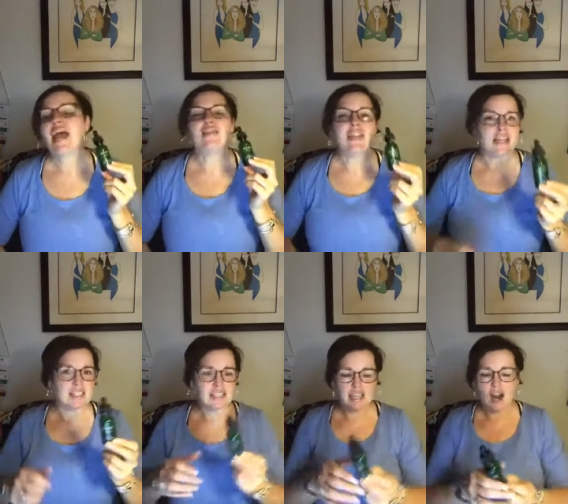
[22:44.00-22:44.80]
And
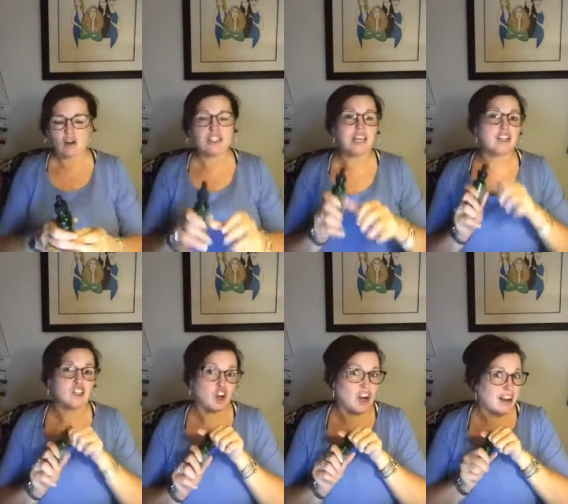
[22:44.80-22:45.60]
this is our
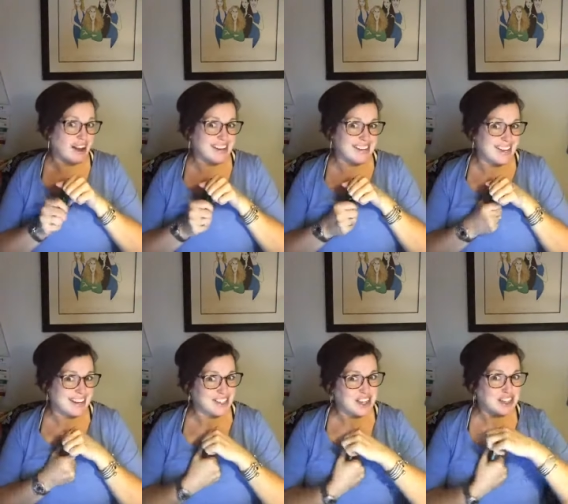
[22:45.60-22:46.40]
tincture. And I didn't
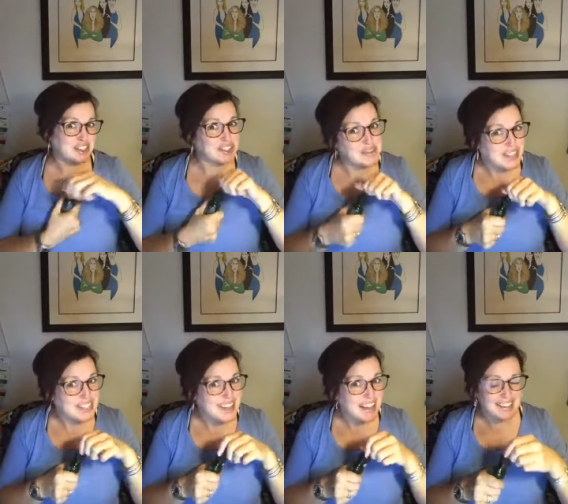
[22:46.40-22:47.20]
get a chance to do
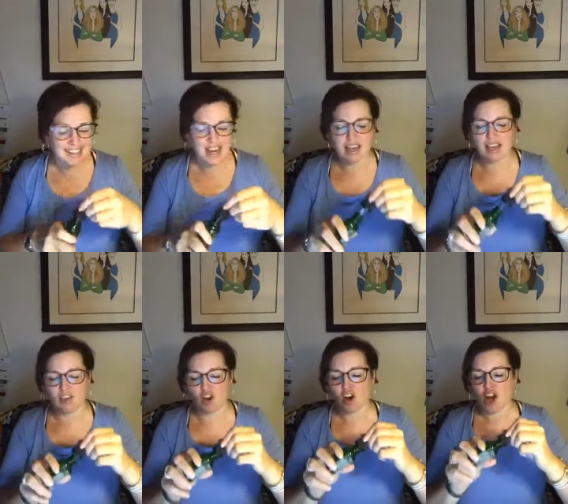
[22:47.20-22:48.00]
this yet today
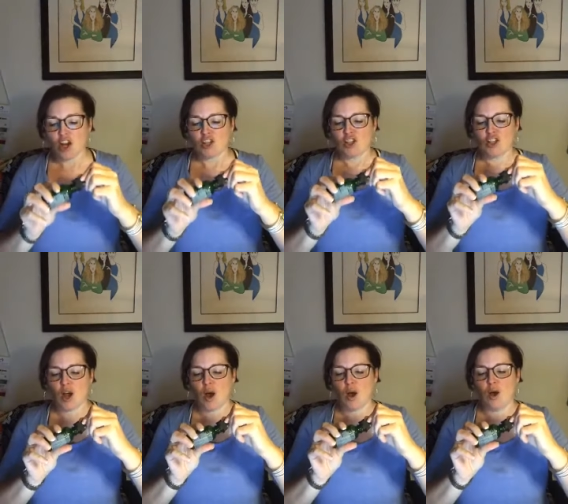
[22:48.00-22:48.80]
either.
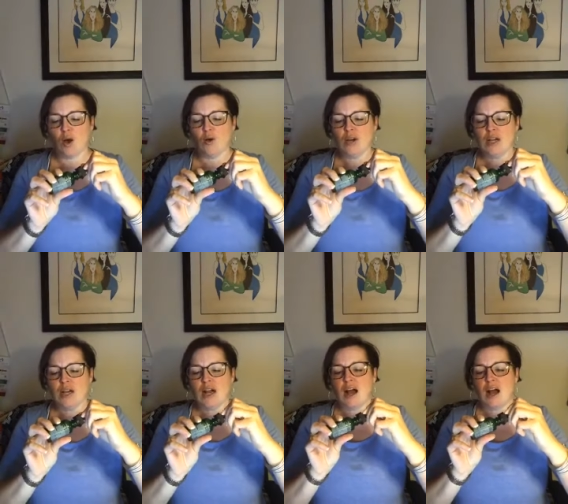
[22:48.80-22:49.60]
So
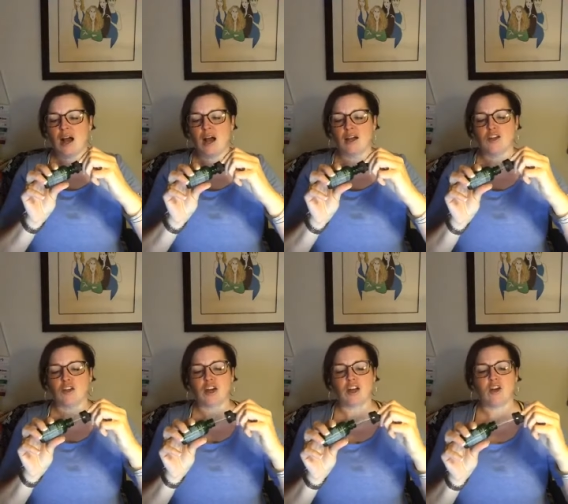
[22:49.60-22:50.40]
uh,
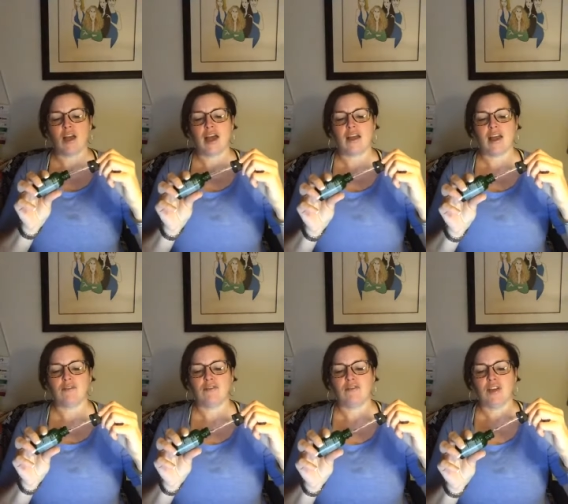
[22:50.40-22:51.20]
you're going to go ahead
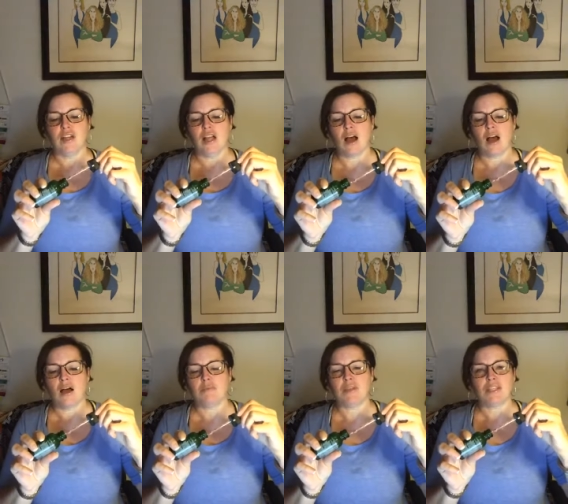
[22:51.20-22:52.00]
and fill
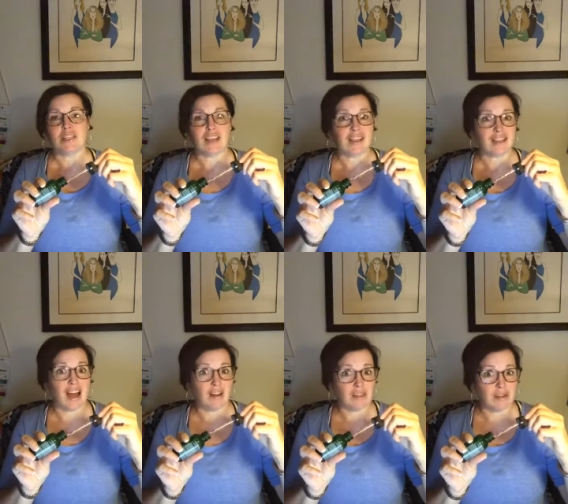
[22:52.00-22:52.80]
up. This is a
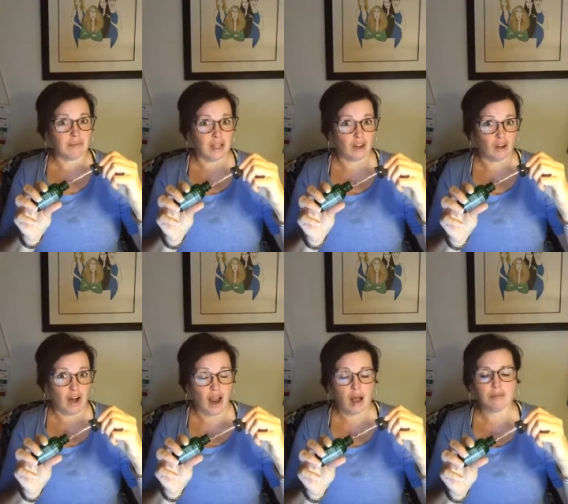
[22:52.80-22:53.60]
1,000
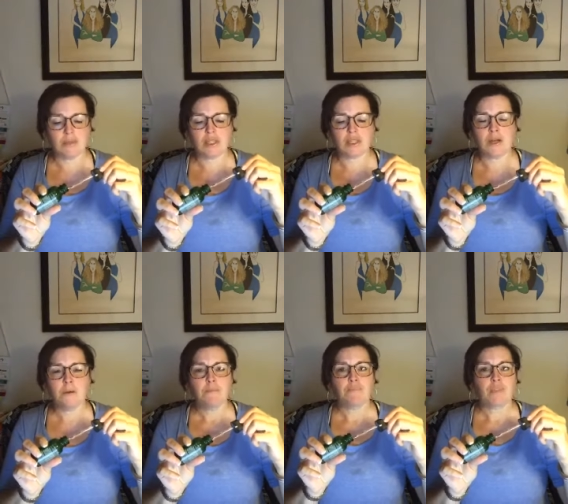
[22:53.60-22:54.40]
milligrams.